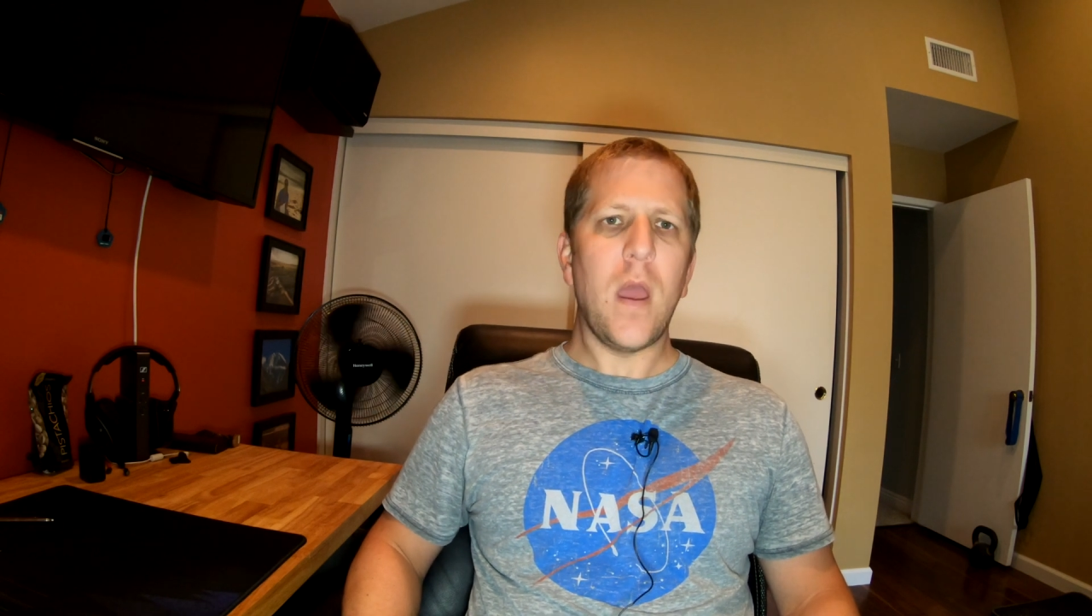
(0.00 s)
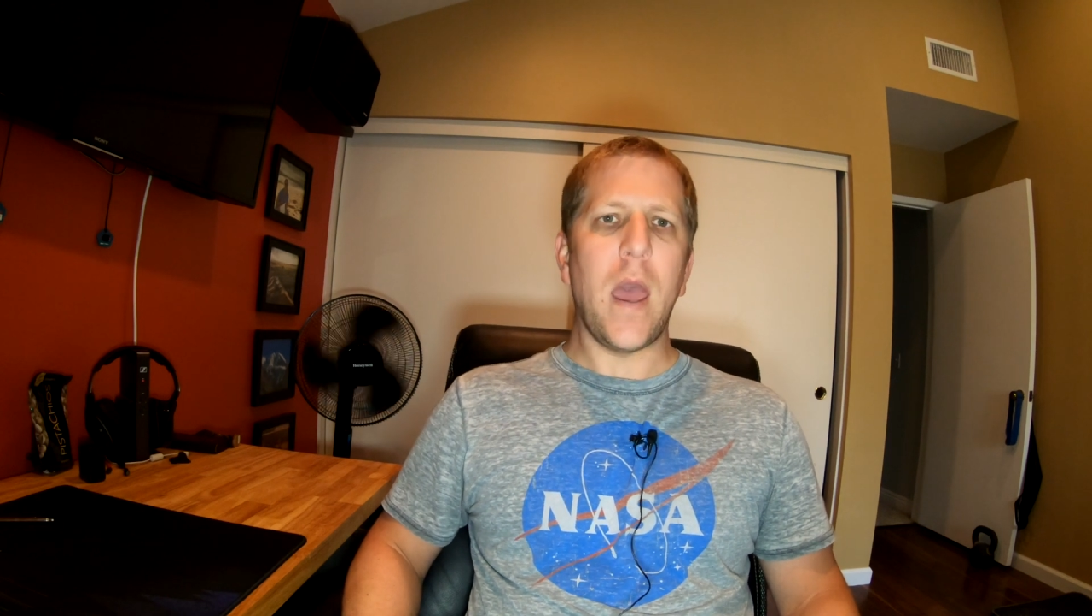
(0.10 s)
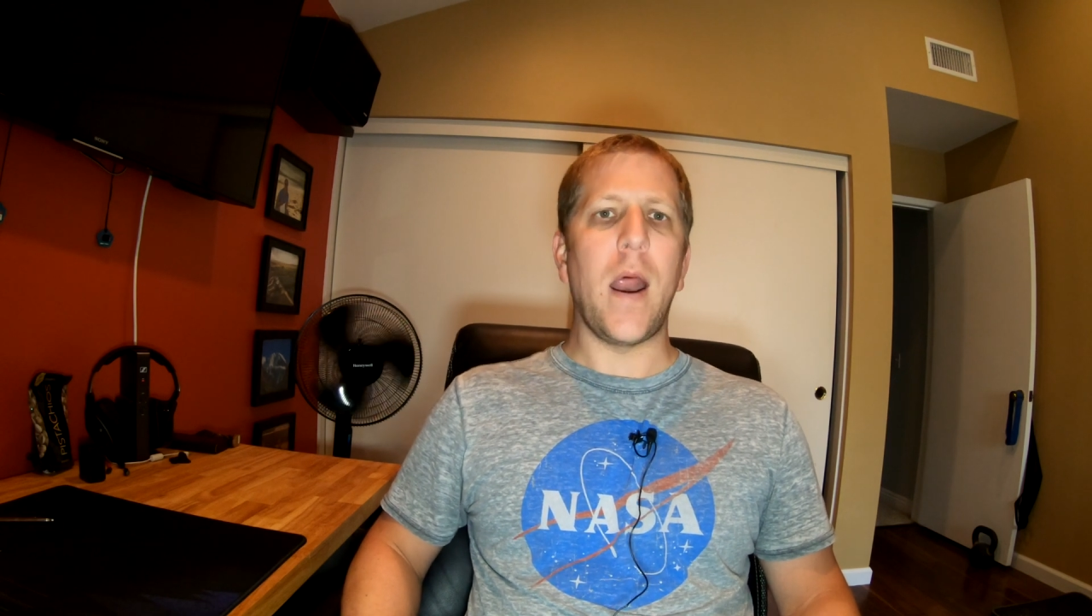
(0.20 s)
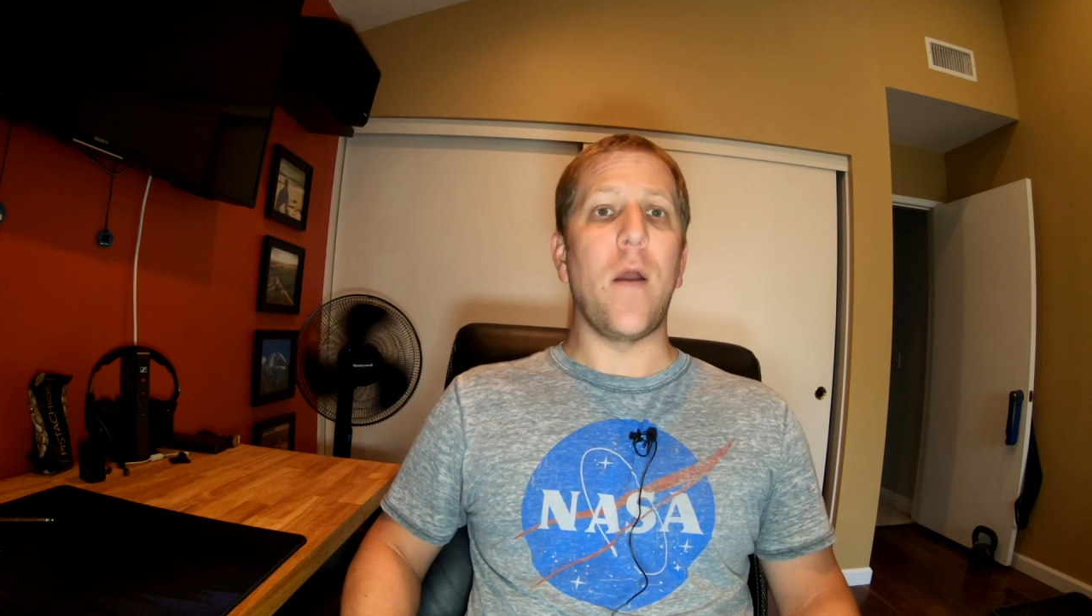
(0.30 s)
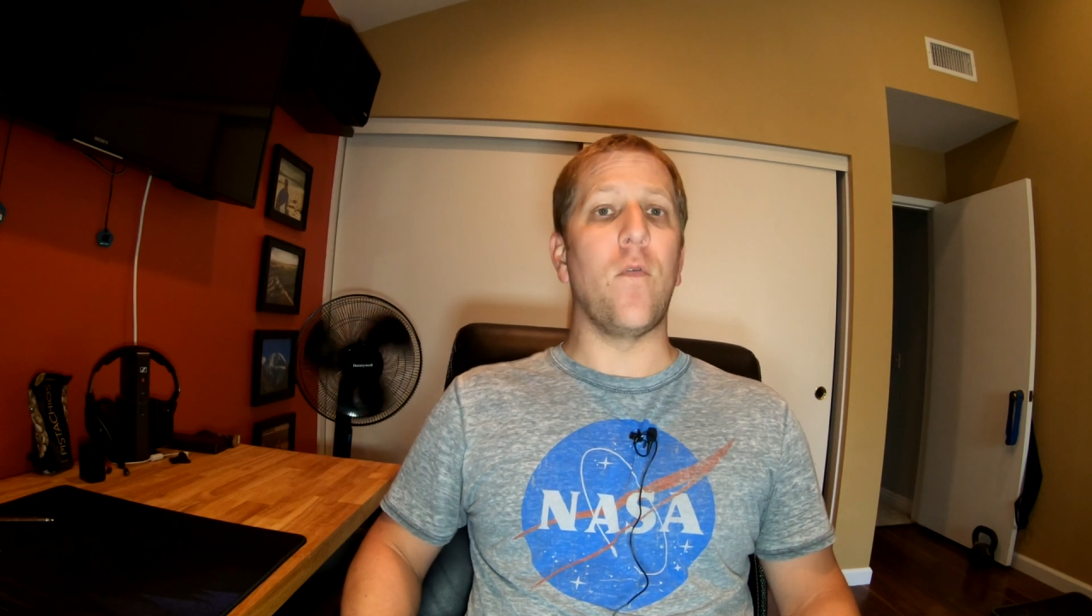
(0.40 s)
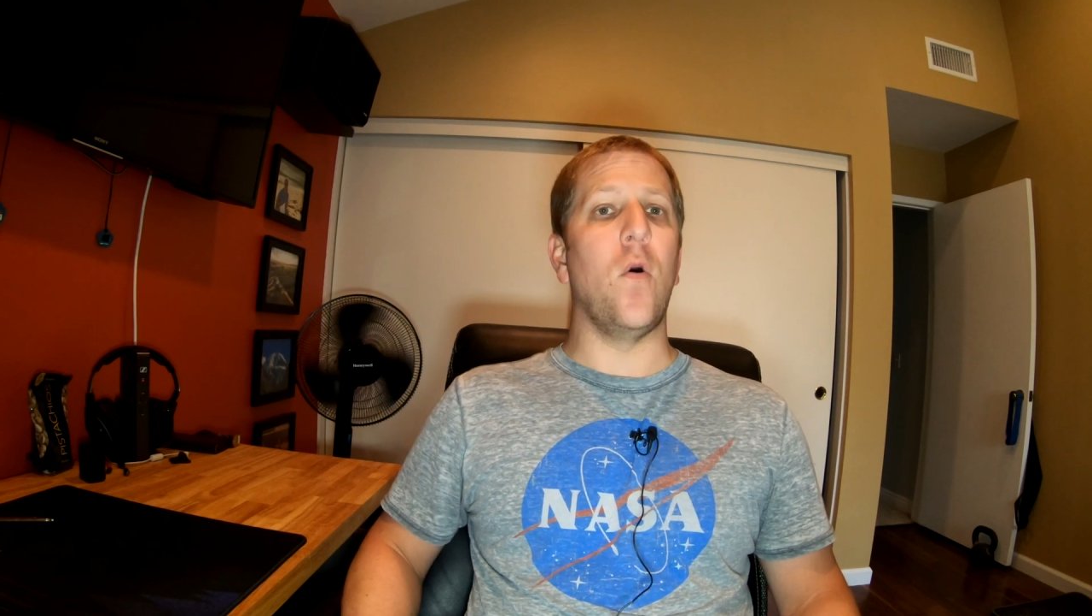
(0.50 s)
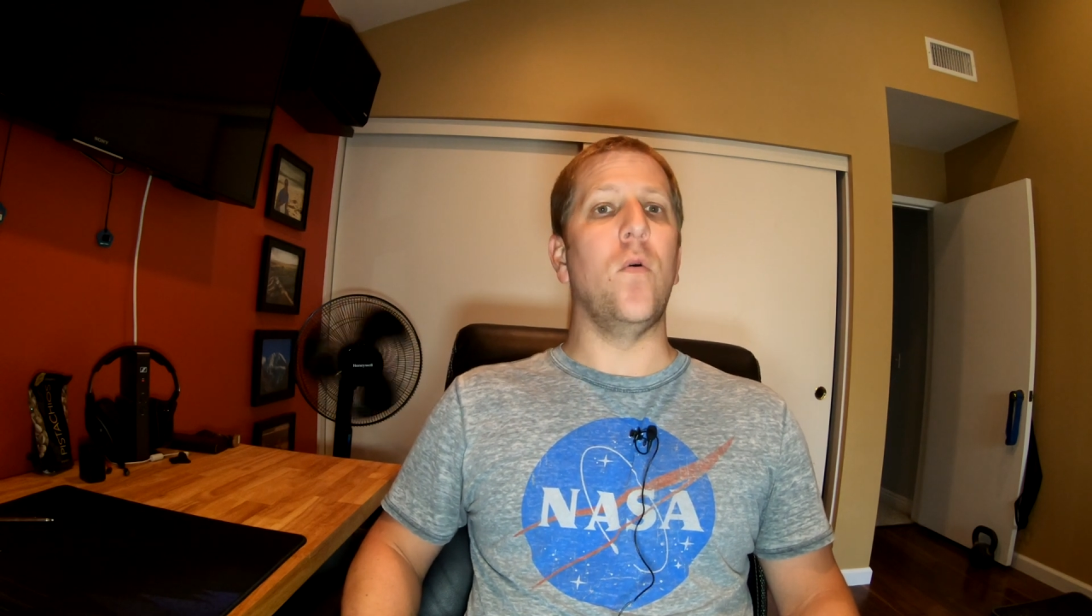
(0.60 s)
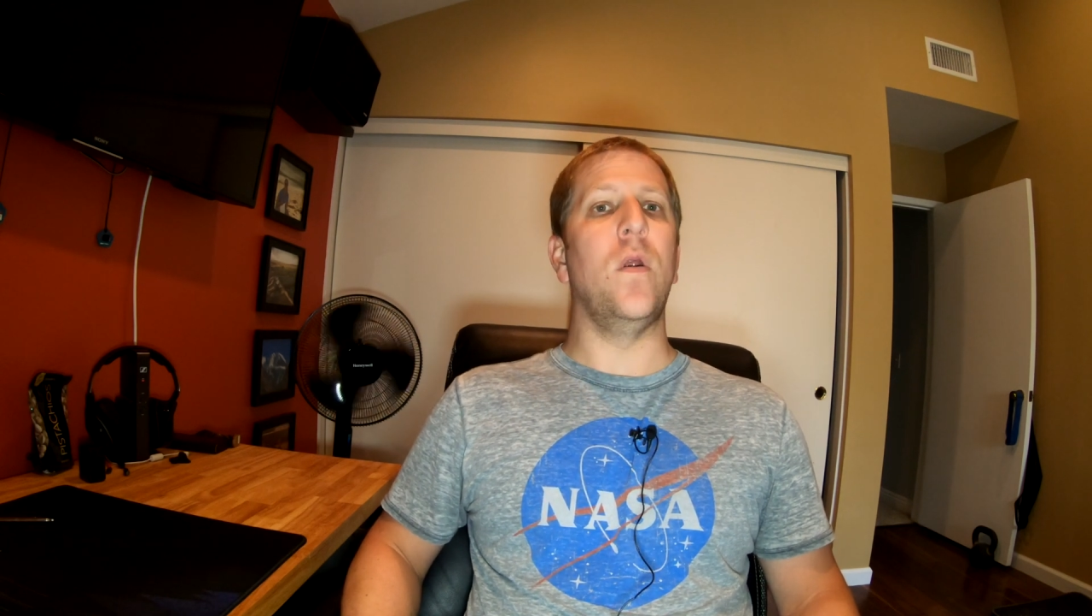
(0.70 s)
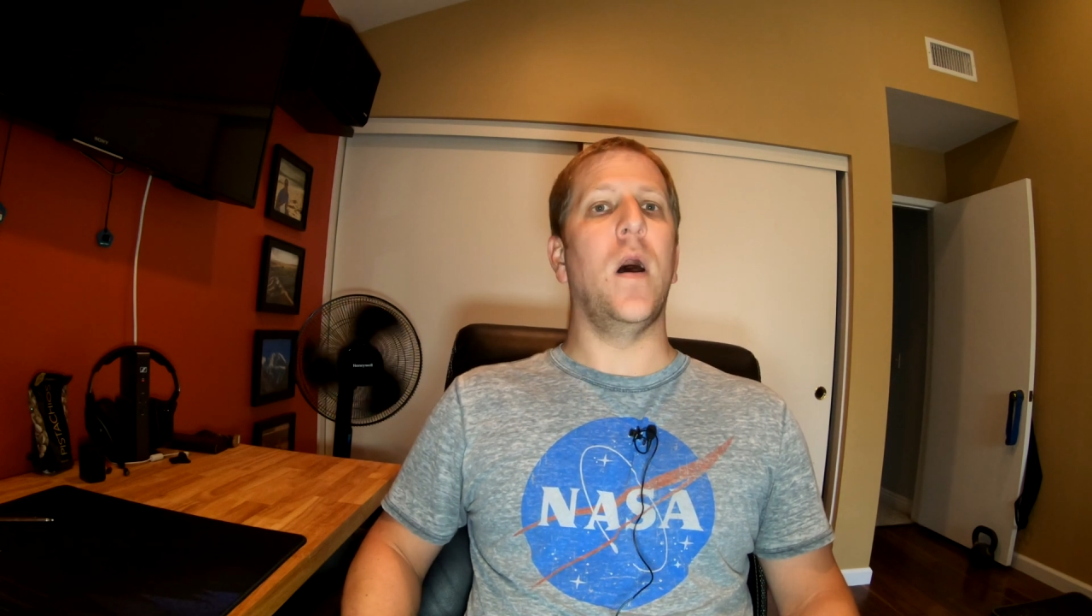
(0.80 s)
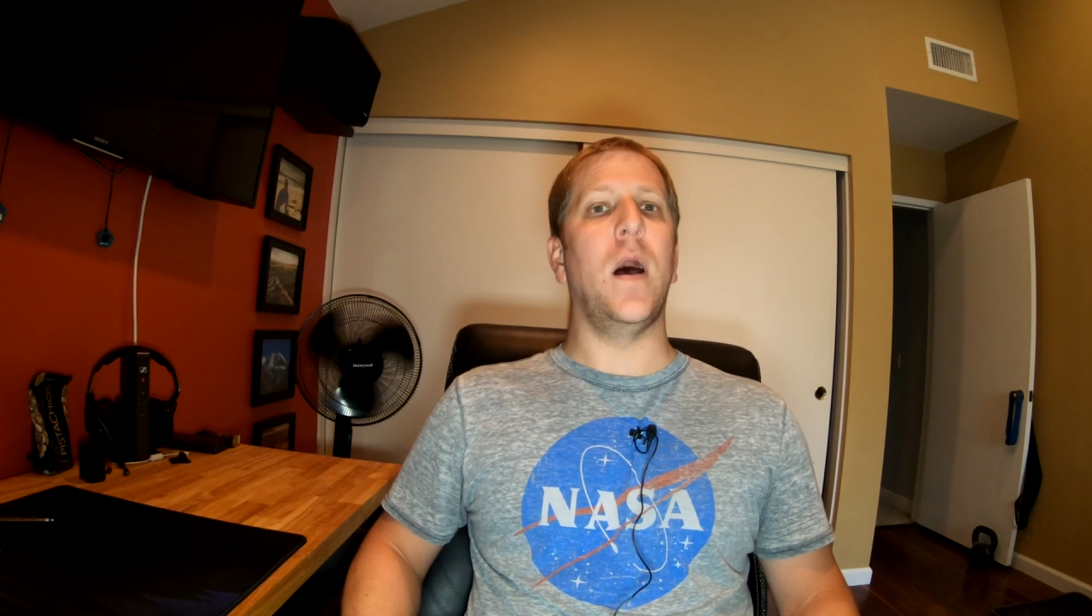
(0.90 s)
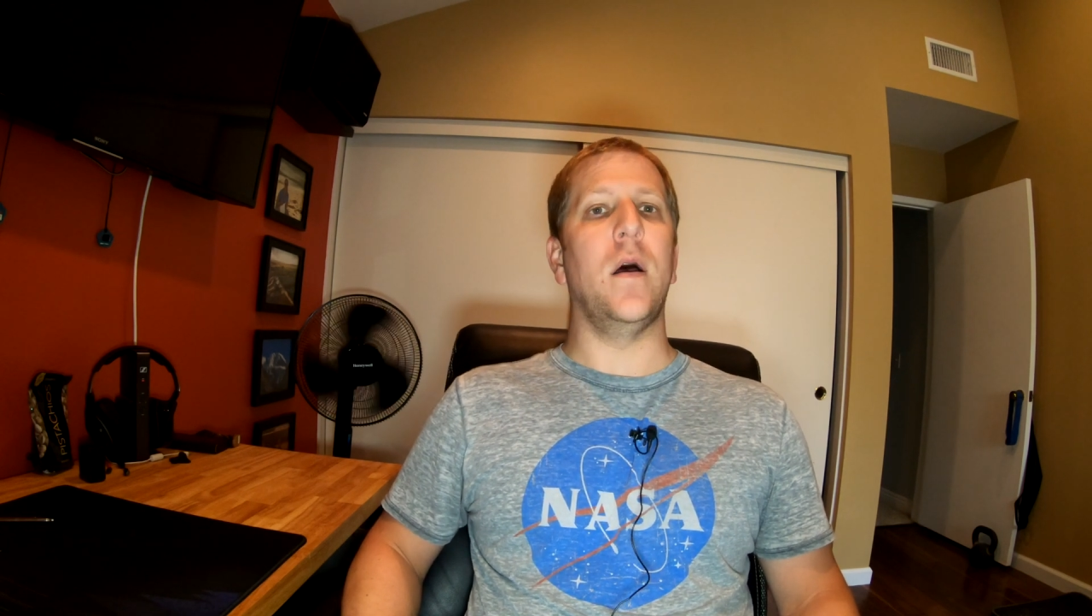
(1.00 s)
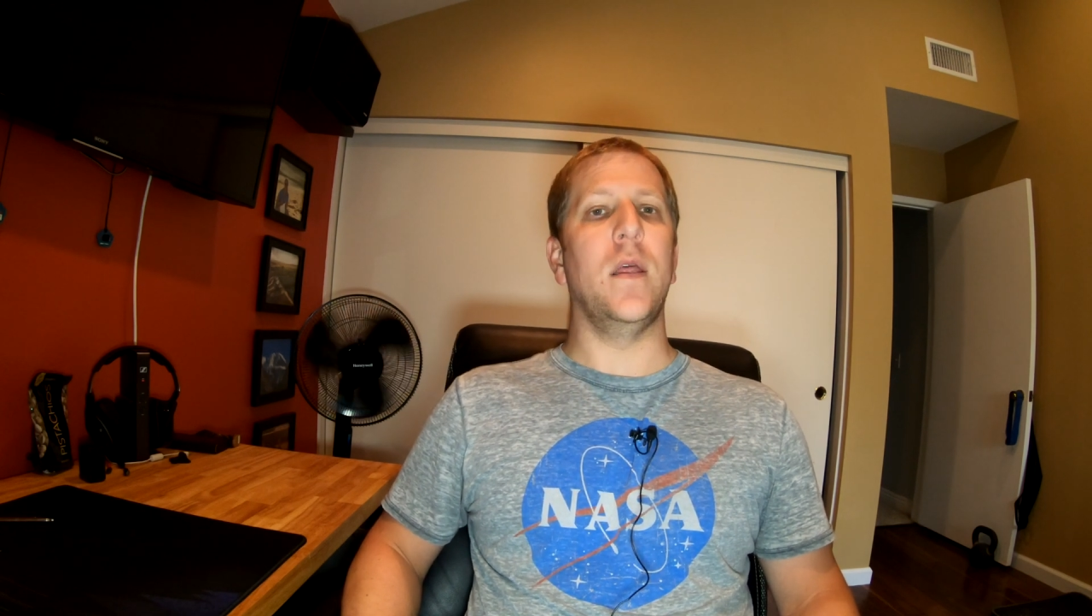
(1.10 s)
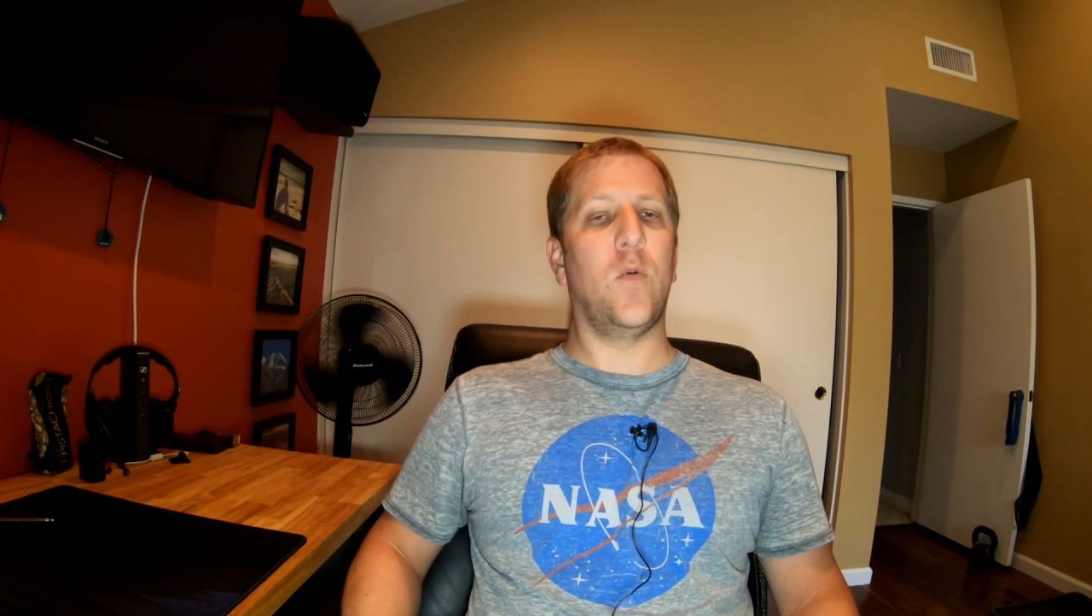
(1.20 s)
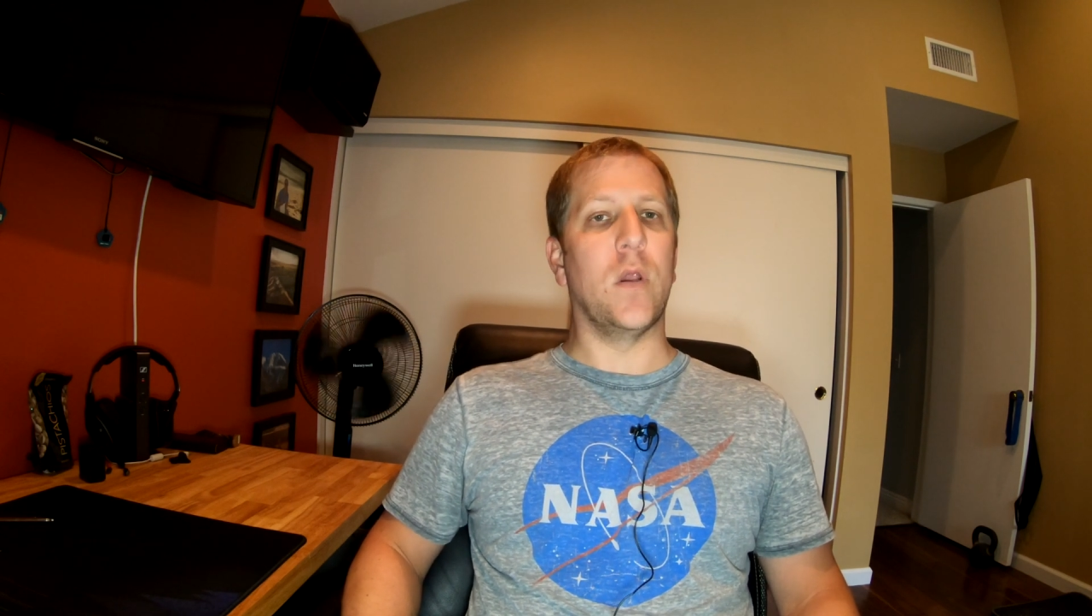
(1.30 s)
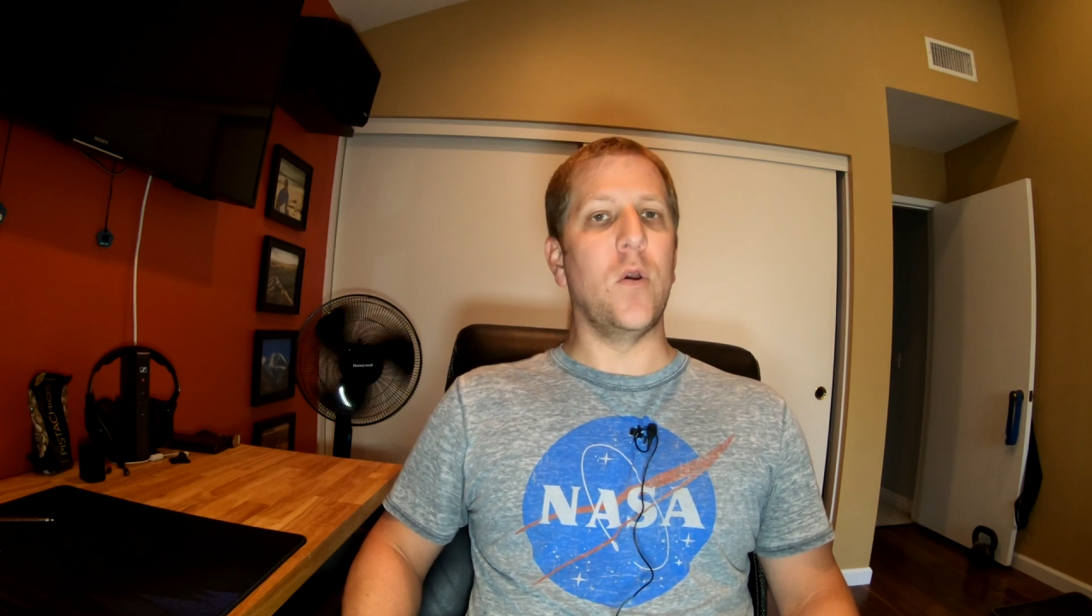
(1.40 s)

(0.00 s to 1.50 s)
and I rode liquid